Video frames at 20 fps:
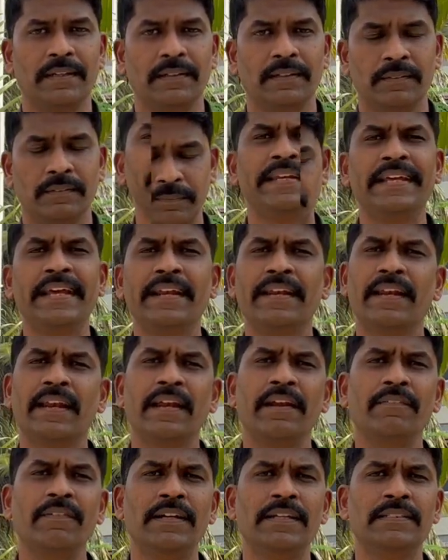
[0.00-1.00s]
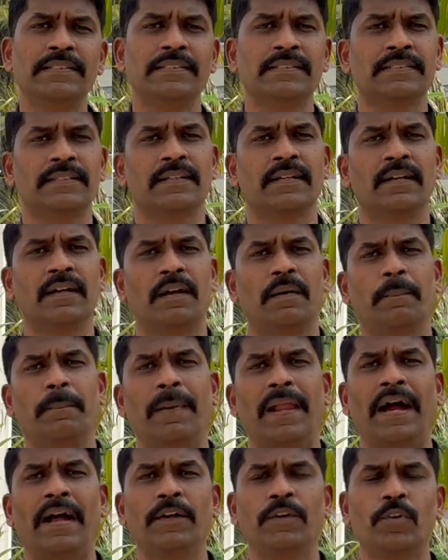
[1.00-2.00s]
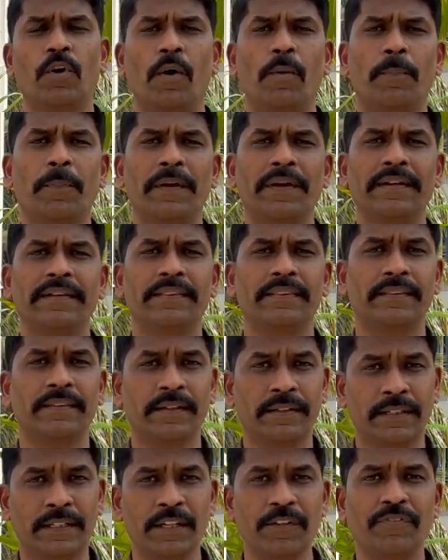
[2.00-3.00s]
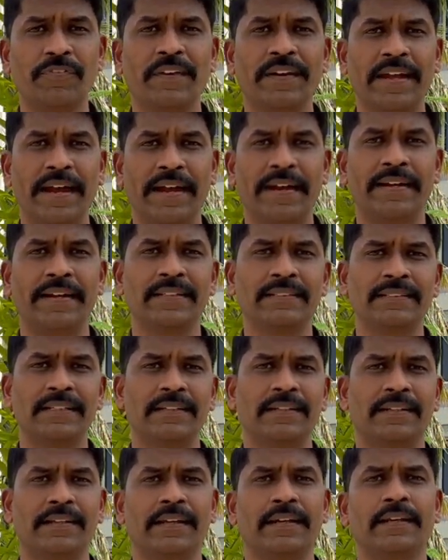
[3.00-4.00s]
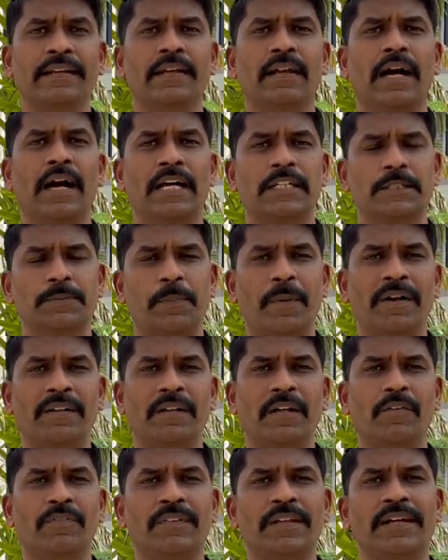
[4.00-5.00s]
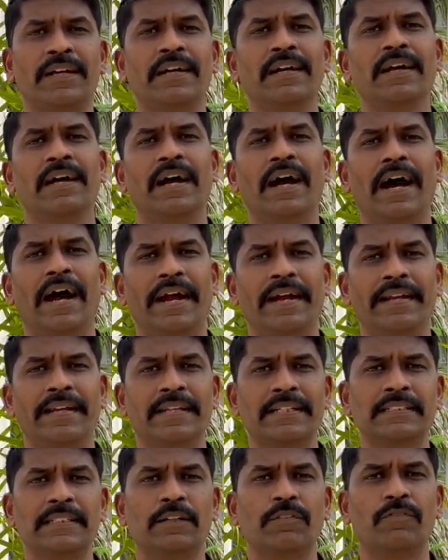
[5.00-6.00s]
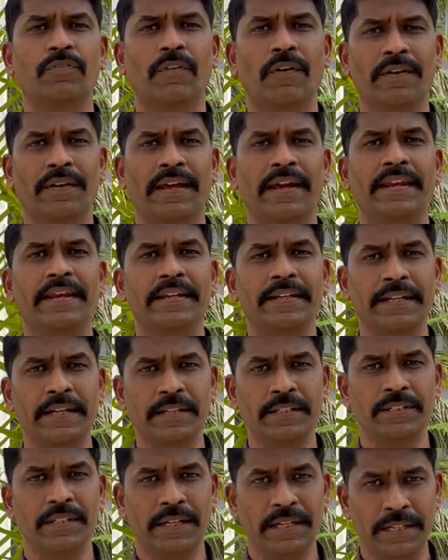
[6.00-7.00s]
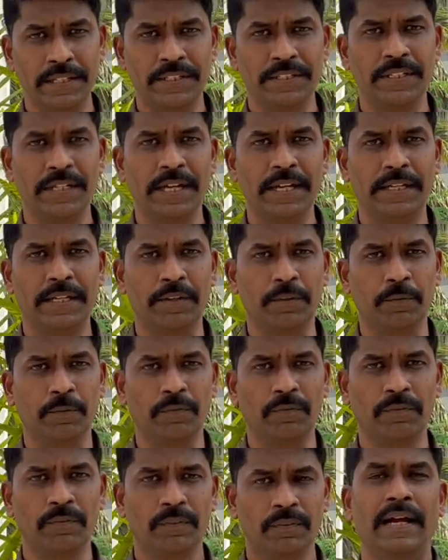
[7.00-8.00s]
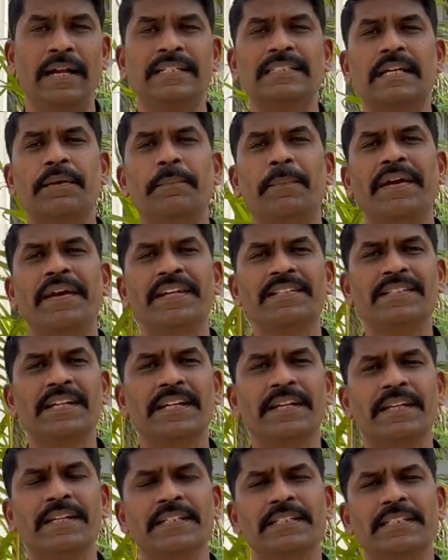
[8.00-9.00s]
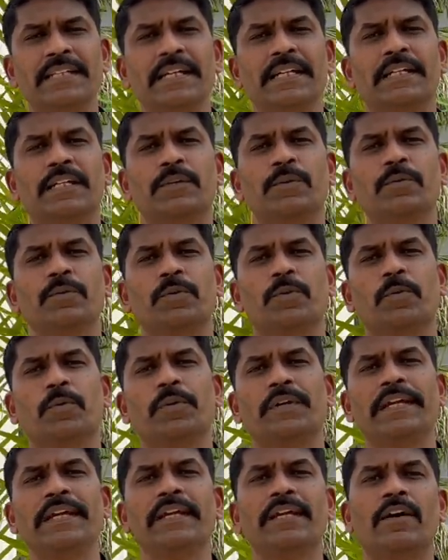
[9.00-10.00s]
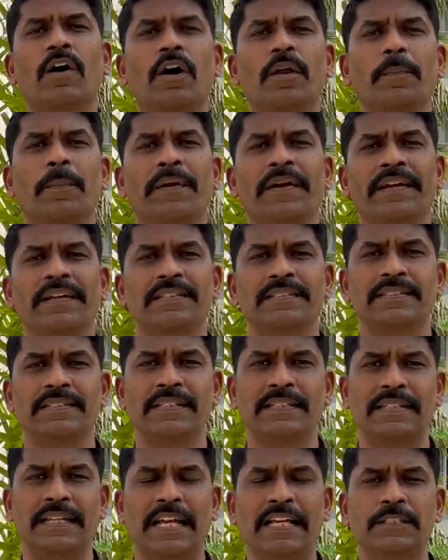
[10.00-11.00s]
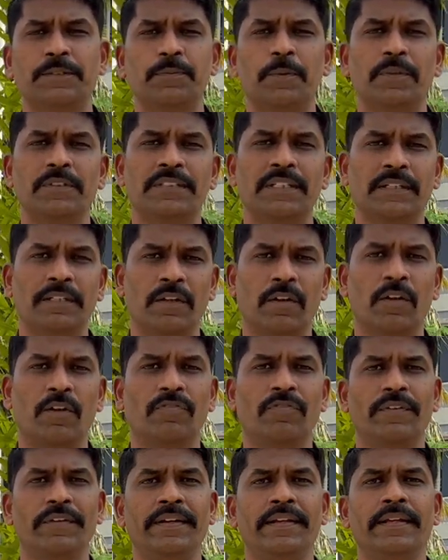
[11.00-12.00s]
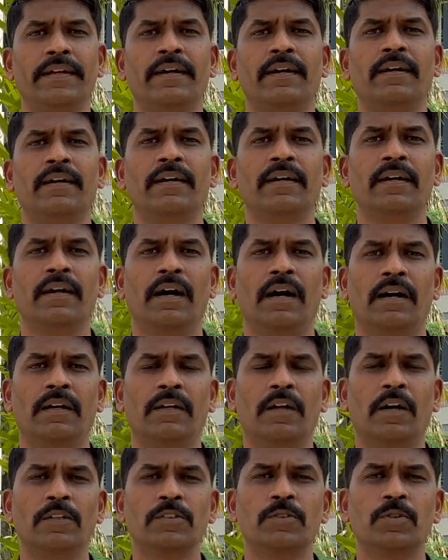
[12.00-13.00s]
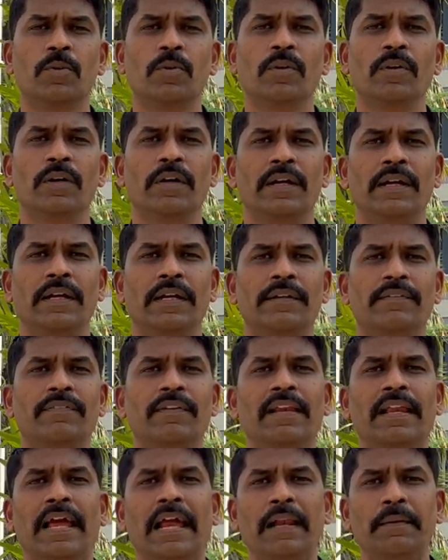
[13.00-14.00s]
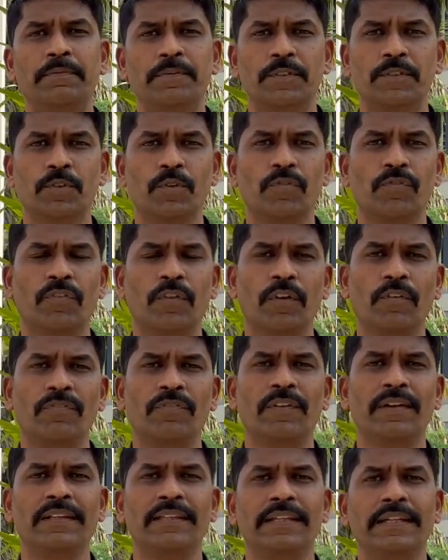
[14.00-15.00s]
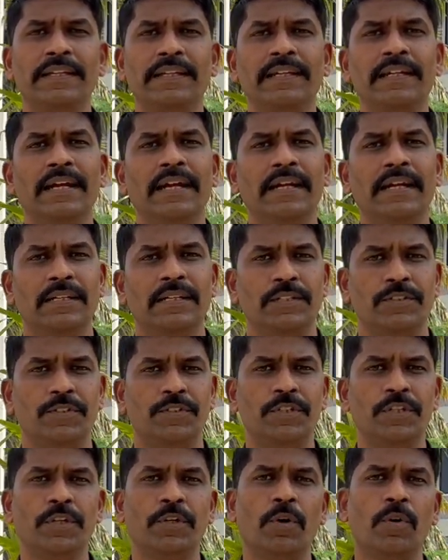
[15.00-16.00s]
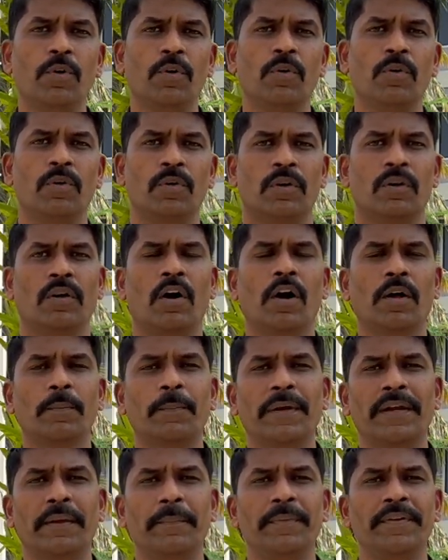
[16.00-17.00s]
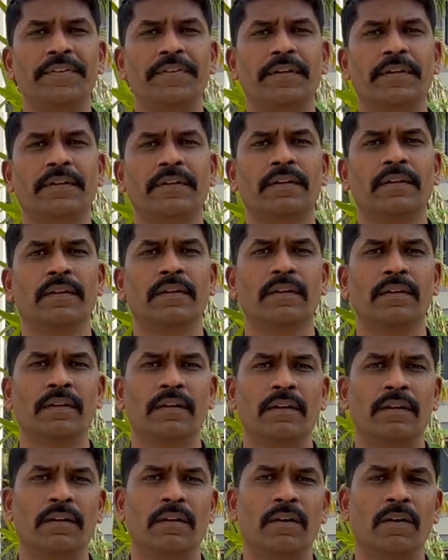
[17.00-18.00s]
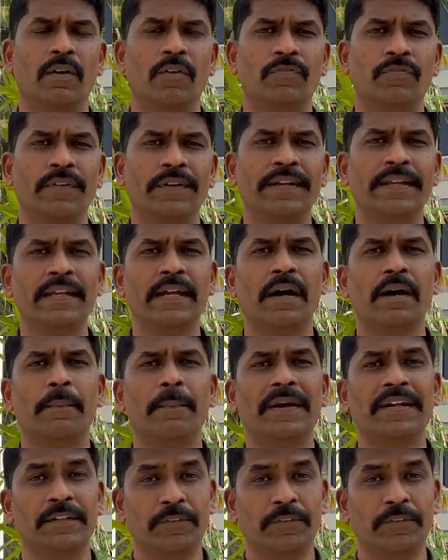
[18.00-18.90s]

Indian Railways plan to operate 35 hydrogen train as part of the Hydrogen for Heritage initiative. It's a major initiative to decarbonize the transport sector of India and also it will help to fulfill the zero carbon emission of India by